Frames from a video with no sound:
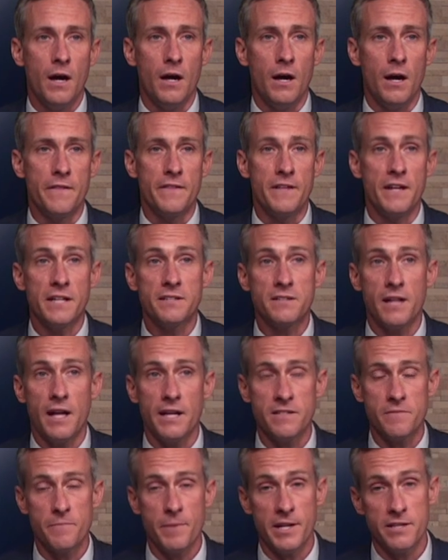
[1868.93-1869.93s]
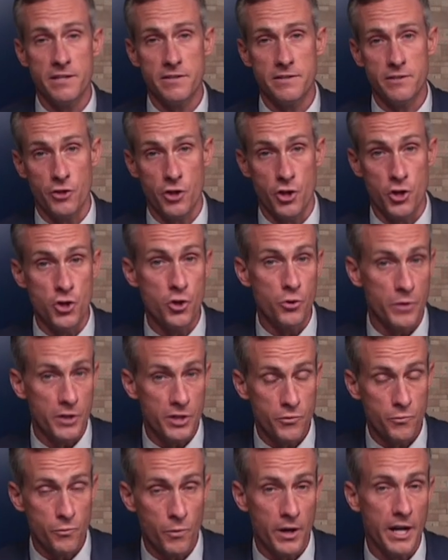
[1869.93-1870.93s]
Uh, the next class of medicines are the
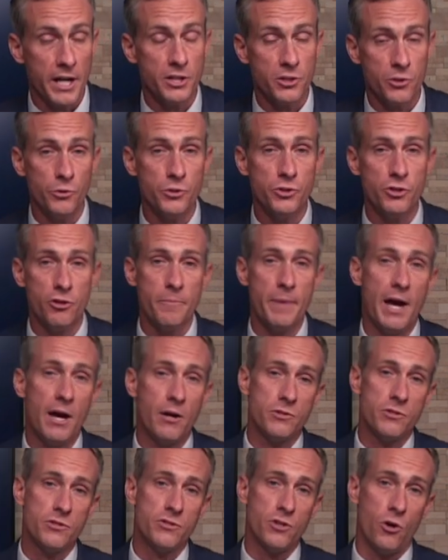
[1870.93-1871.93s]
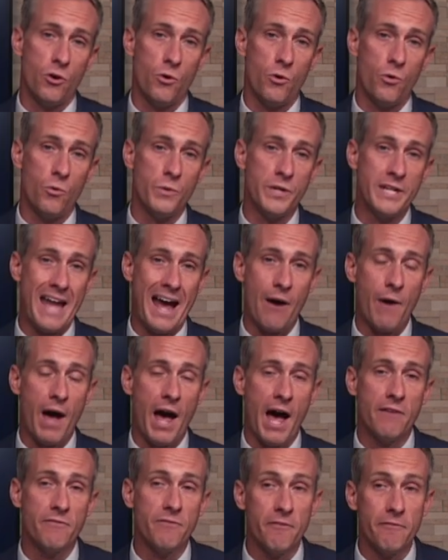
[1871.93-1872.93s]
newest one I told you about. So we
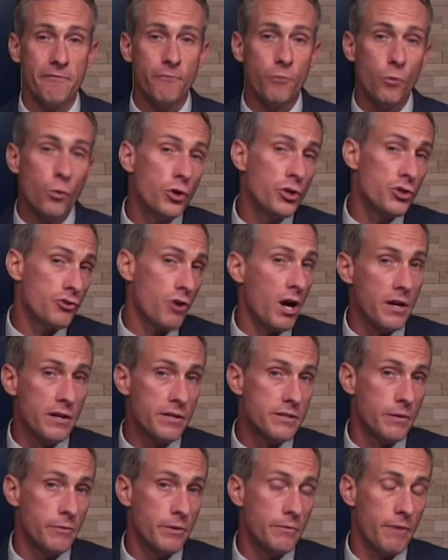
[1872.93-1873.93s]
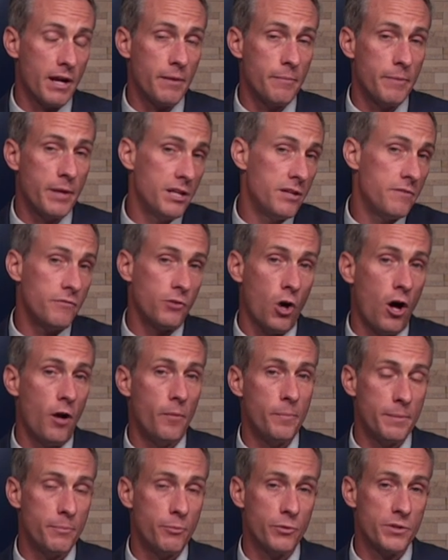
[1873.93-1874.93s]
now have four drugs that we recommended for
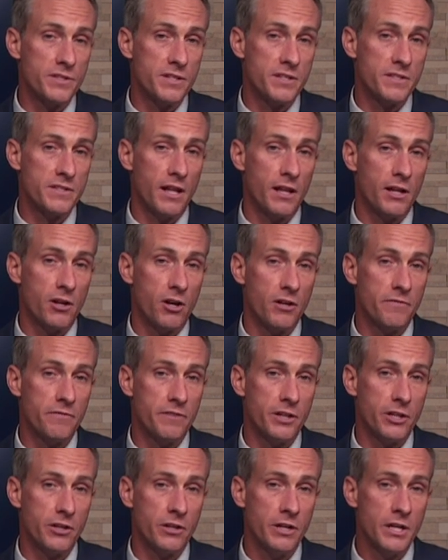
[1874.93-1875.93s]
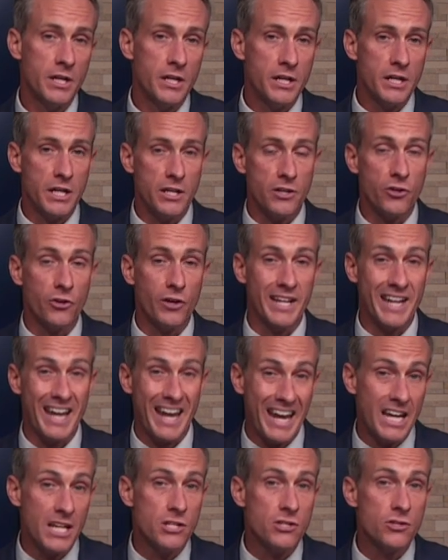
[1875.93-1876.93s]
all people with systolic heart failure, either
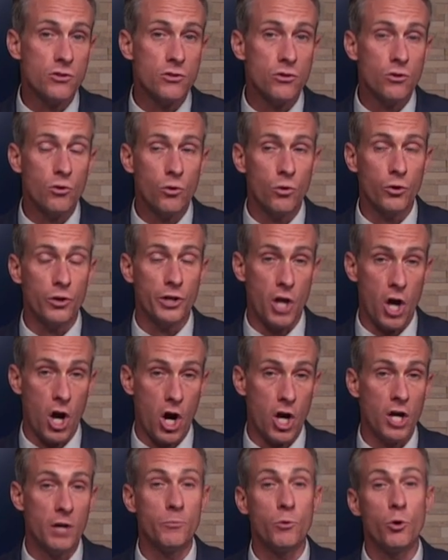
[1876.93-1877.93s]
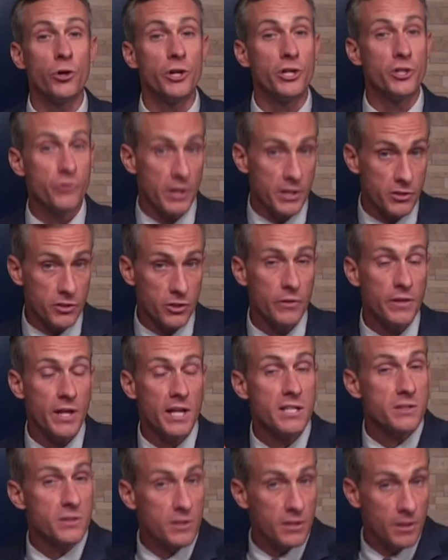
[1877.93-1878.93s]
an ACE or an ARB or
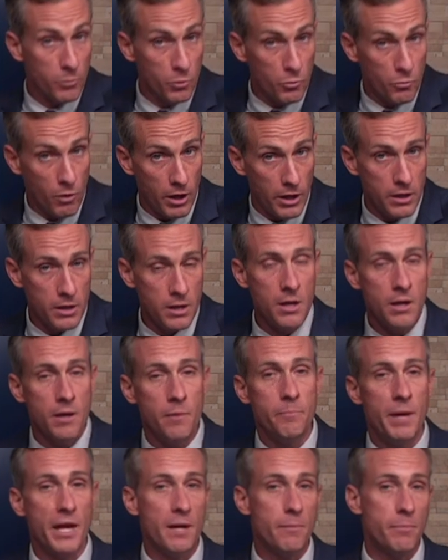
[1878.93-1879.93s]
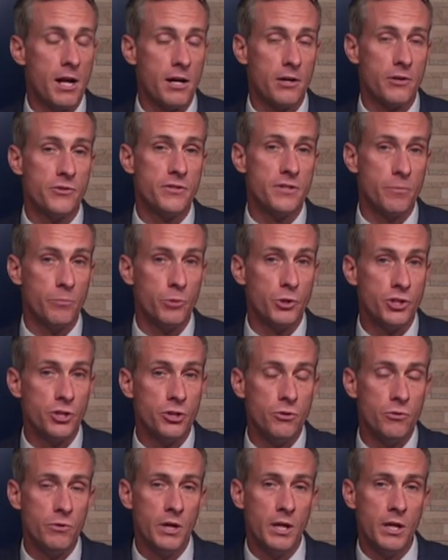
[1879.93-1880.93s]
Entresto, that's number one, beta blockers number
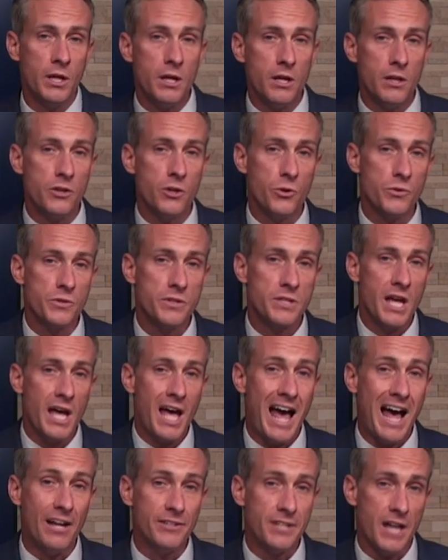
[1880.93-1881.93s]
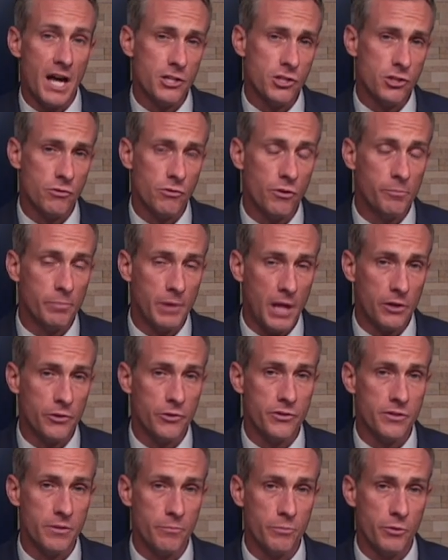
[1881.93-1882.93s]
two, those aldosterone
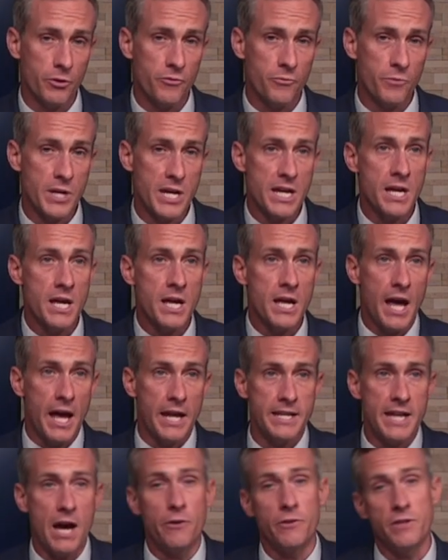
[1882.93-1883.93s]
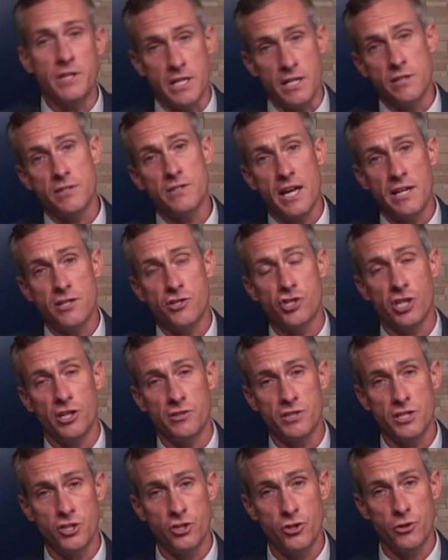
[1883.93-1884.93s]
blockers number three, and now these
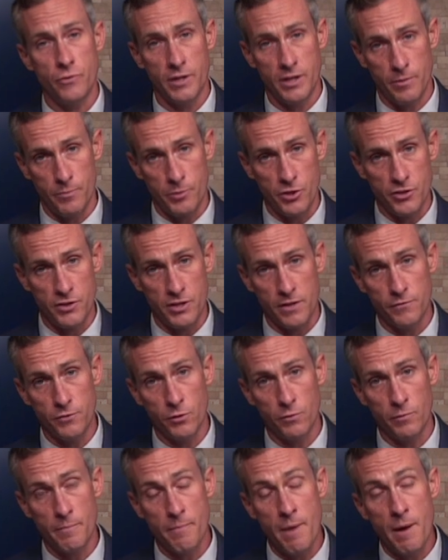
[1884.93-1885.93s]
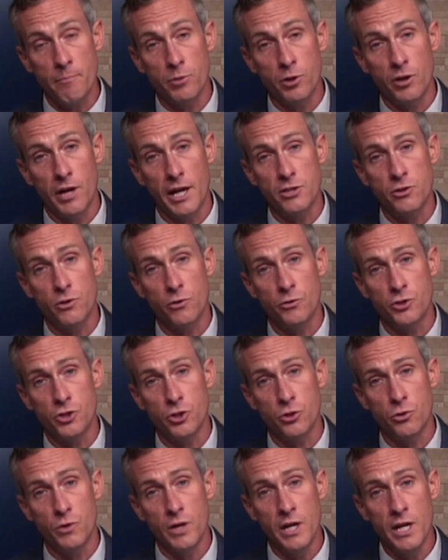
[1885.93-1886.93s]
SGLT2 inhibitors. And if you'll remember, I
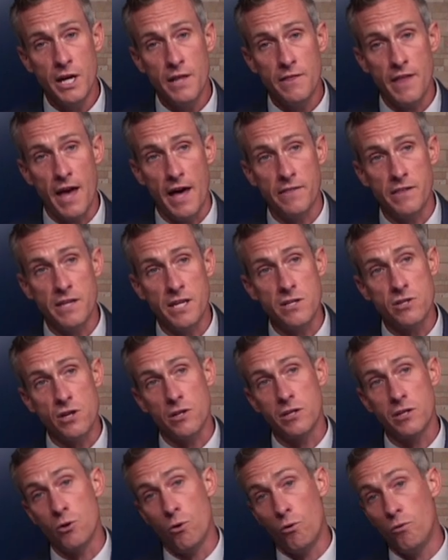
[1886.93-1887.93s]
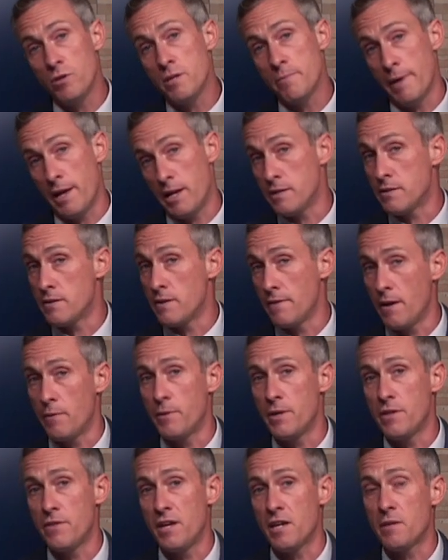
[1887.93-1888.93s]
told you that these are the only medicine
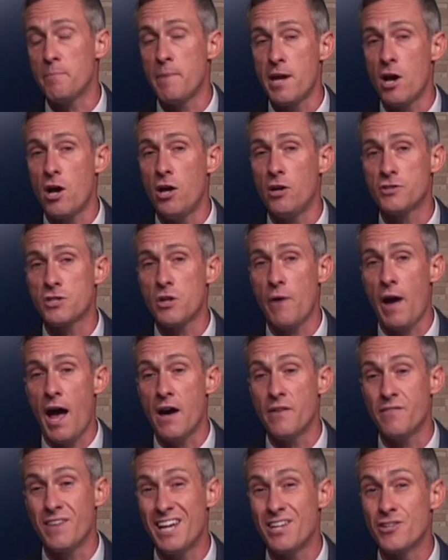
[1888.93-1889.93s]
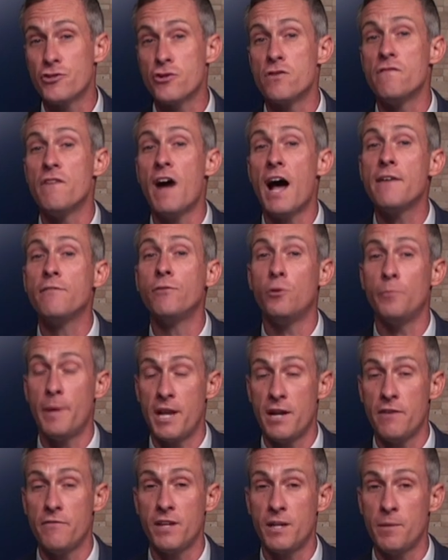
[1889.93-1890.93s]
that we think may also have a survival
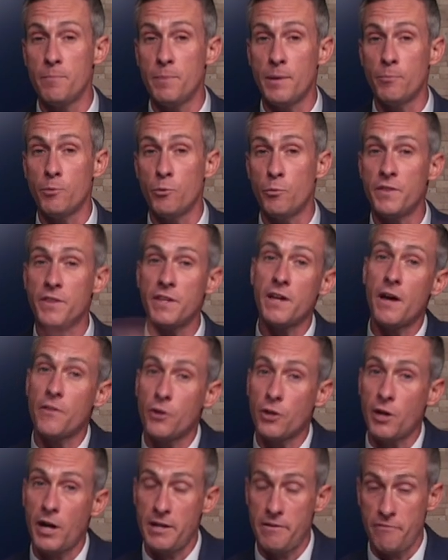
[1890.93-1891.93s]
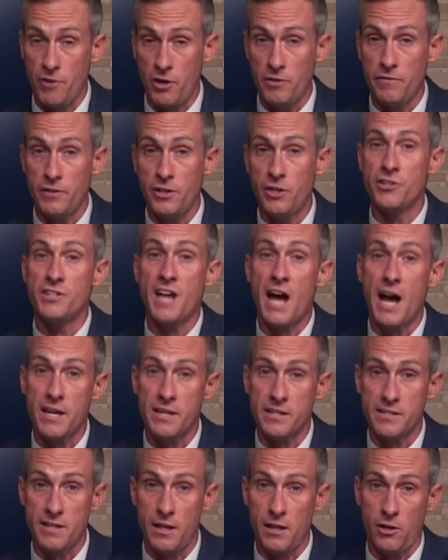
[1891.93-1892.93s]
benefit in people with the other kind of heart failure,
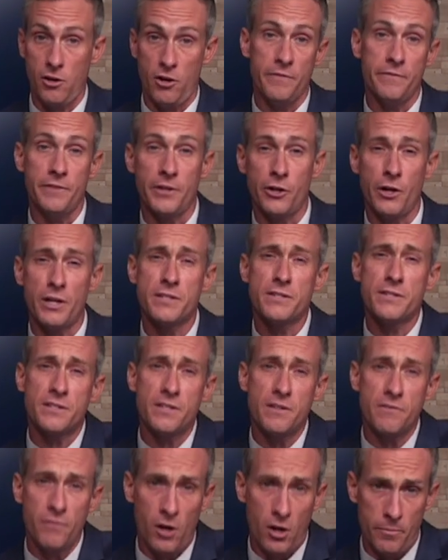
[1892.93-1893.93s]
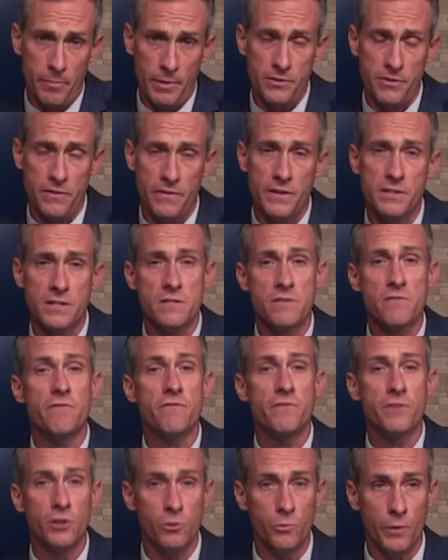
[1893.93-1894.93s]
diastolic heart failure, a stiff heart muscle that
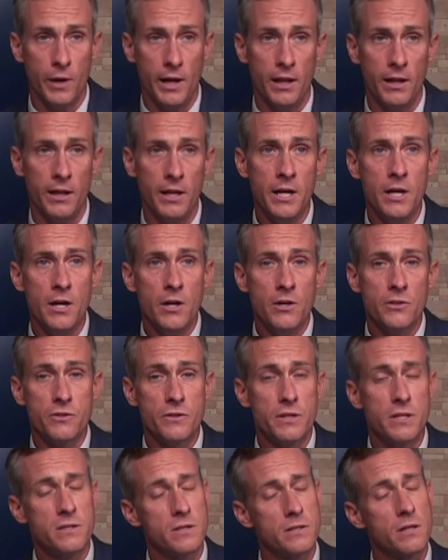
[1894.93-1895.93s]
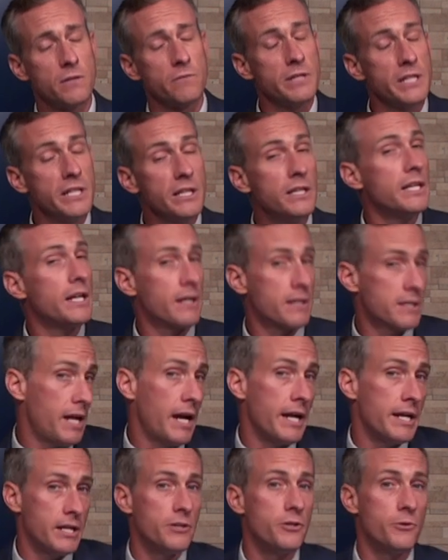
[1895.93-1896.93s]
doesn't fill well. So this is a really
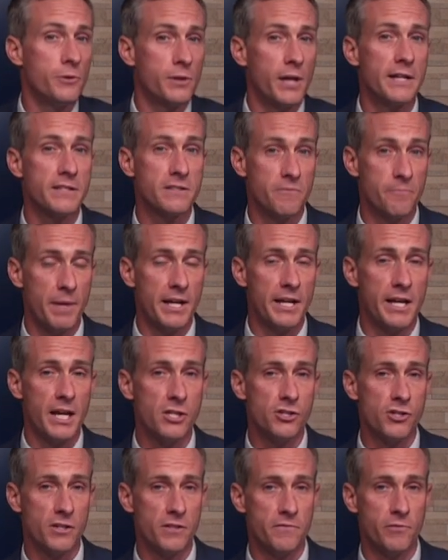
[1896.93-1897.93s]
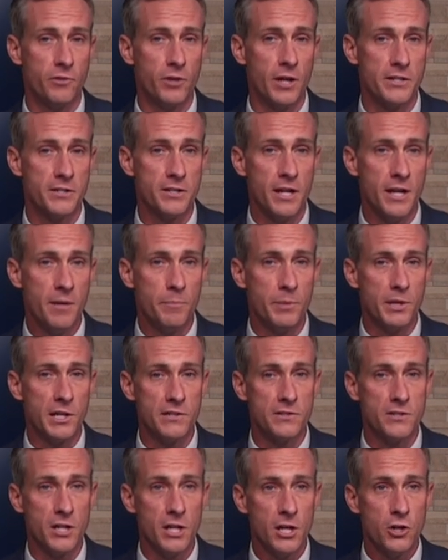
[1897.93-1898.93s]
exciting new class of medications for us
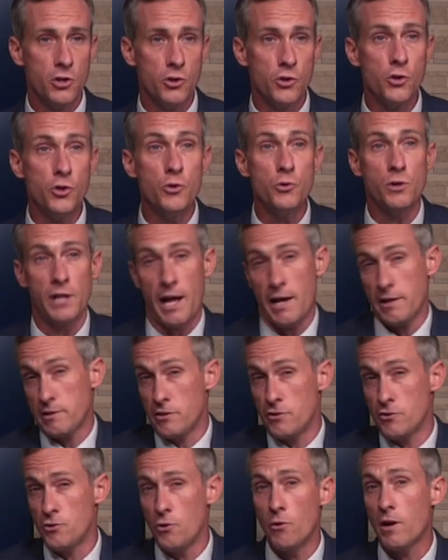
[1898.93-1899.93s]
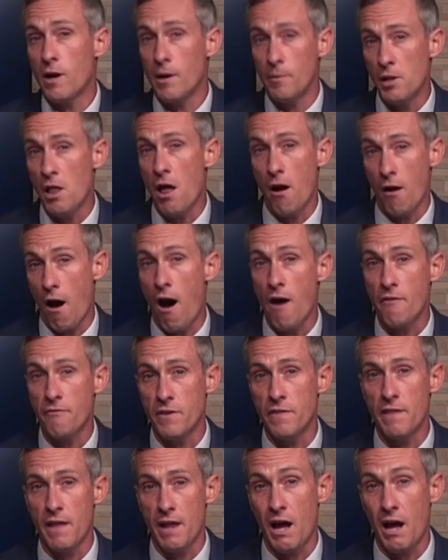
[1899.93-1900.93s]
because new classes don't come along
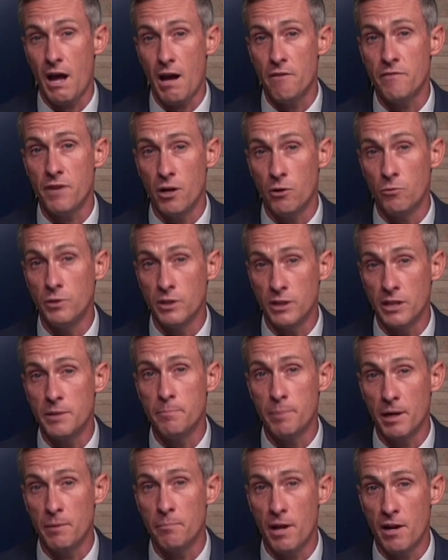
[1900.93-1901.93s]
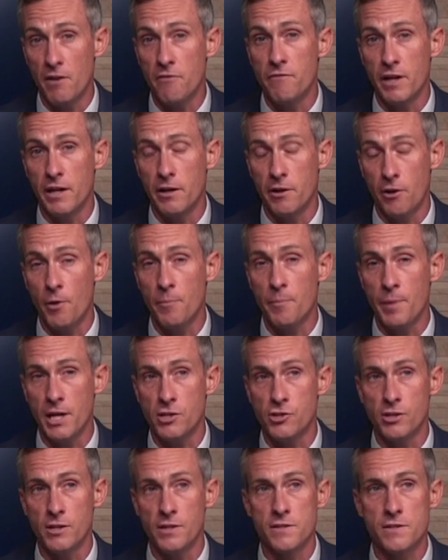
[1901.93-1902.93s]
often that have a really big benefit in our
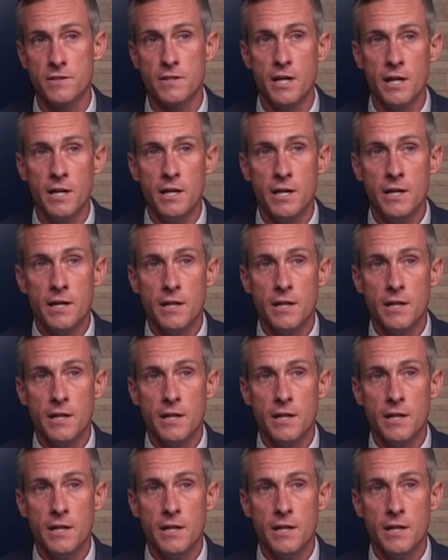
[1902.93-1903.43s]
patients.